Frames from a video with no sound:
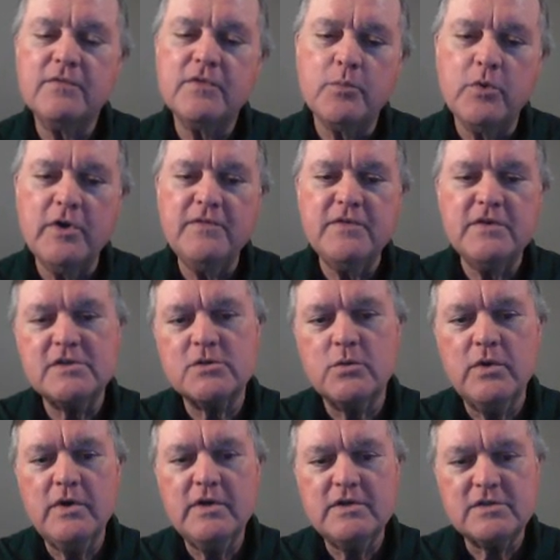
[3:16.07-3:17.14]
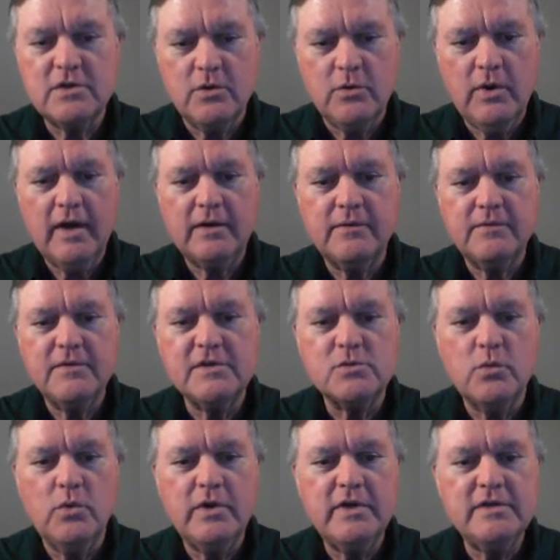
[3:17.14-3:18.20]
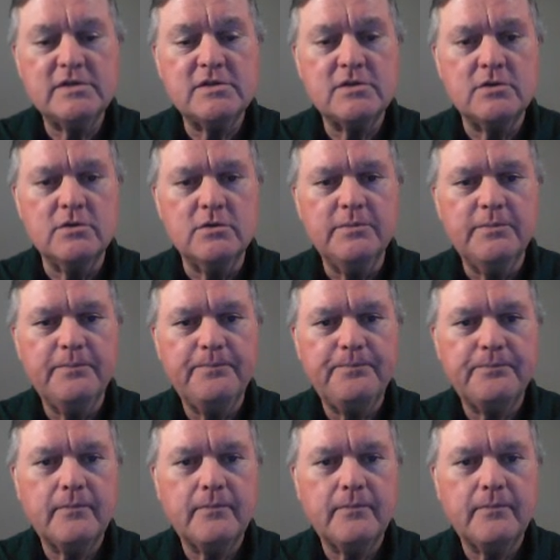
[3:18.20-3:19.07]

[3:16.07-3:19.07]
If the previous screen is correct, this one is too.